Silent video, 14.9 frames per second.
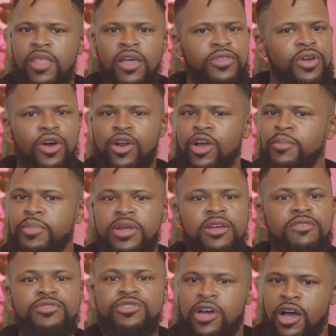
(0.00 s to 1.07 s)
There aren't gonna be
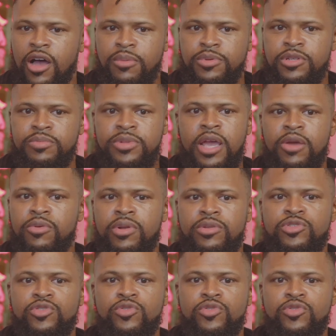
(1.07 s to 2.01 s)
enough jobs to be able